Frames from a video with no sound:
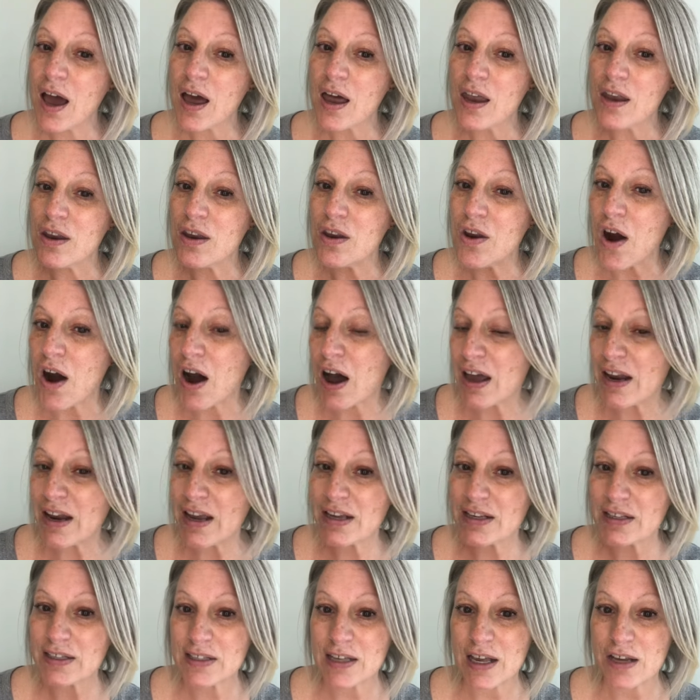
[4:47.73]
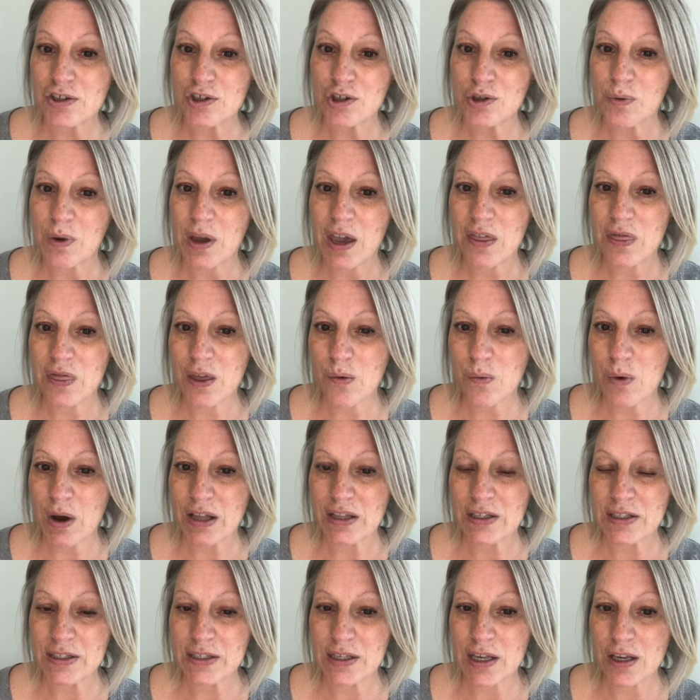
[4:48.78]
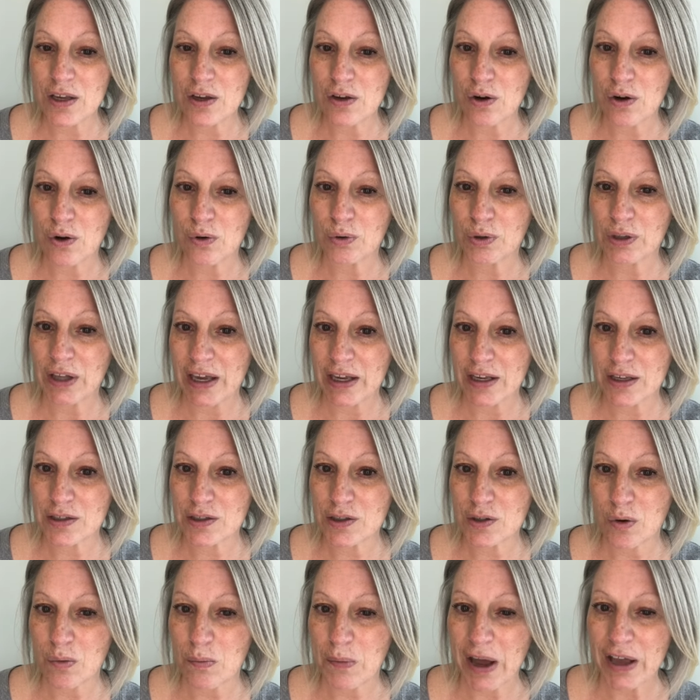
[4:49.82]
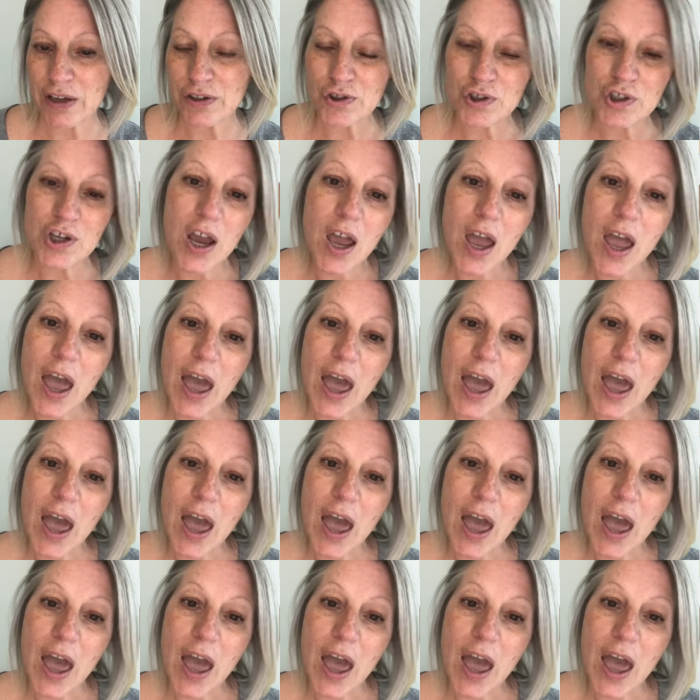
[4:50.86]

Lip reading: not accentuate the ones that you don't like so much.